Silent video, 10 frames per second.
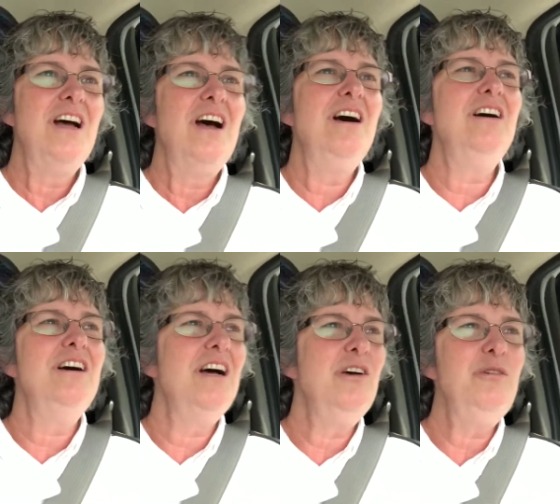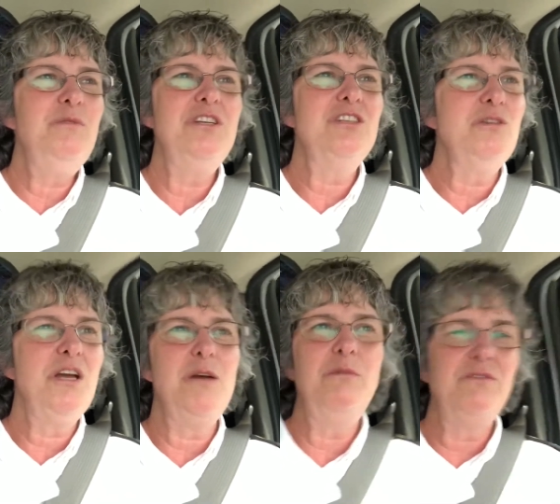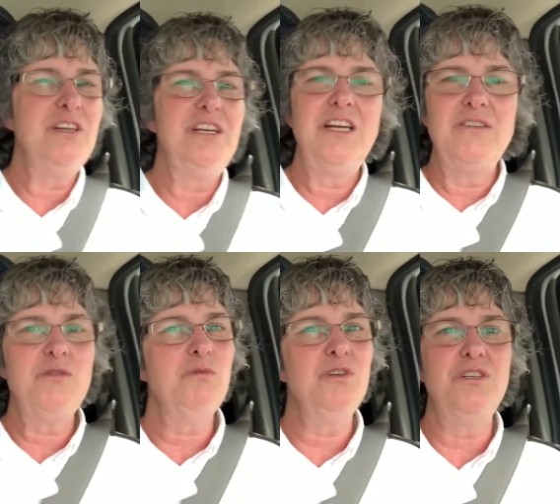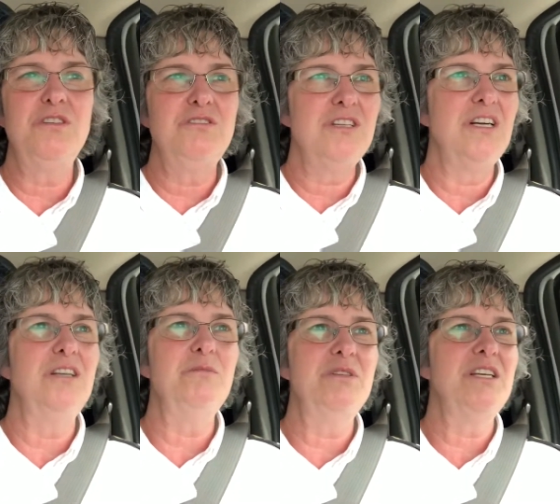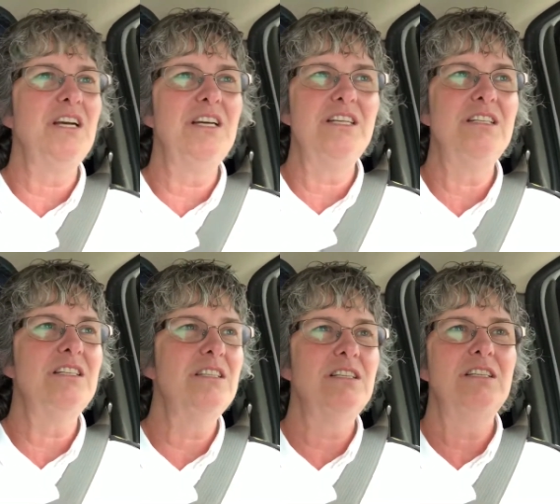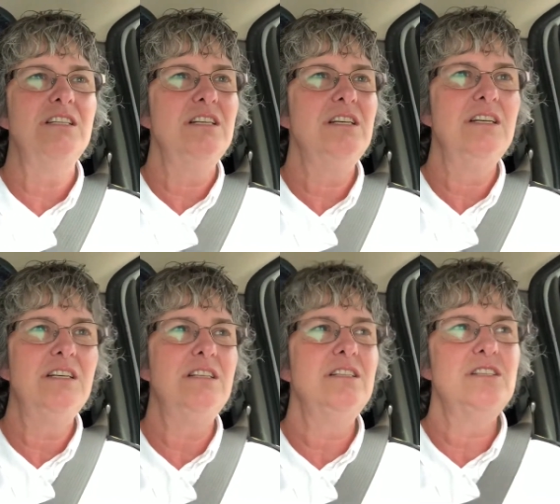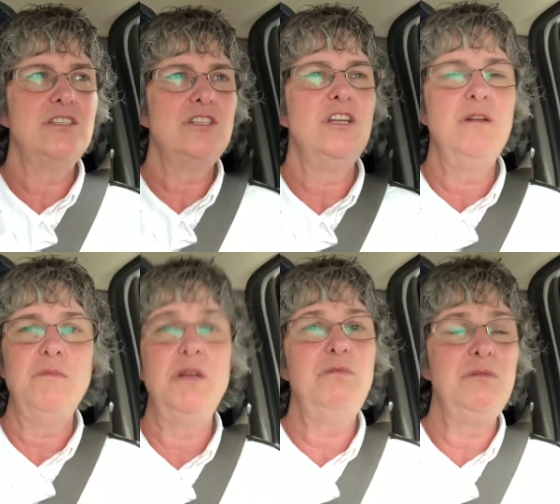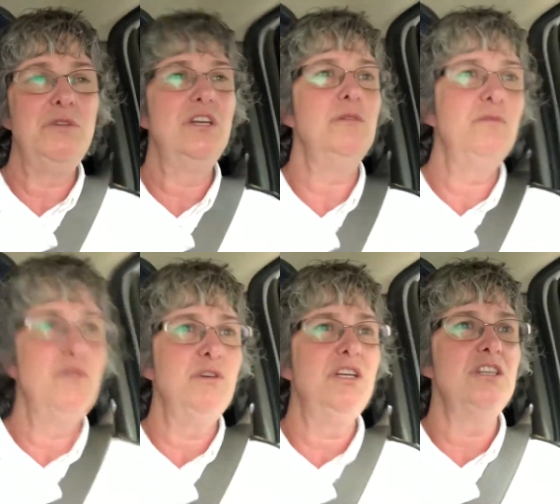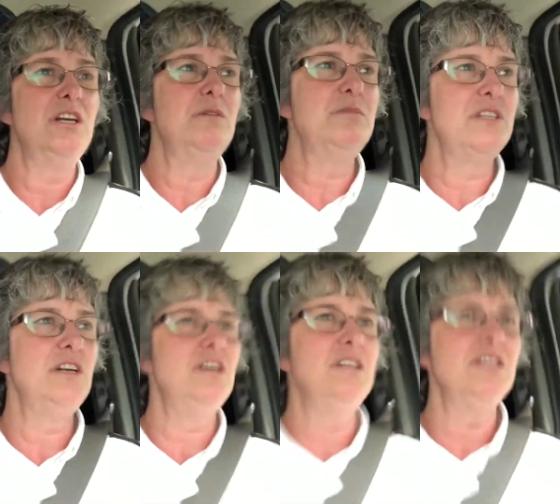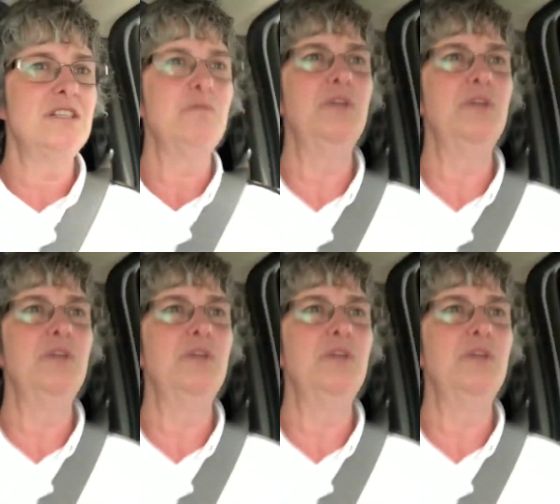Oh, I would be so happy if I didn't have to work two jobs, guys. And it maybe become three jobs in August.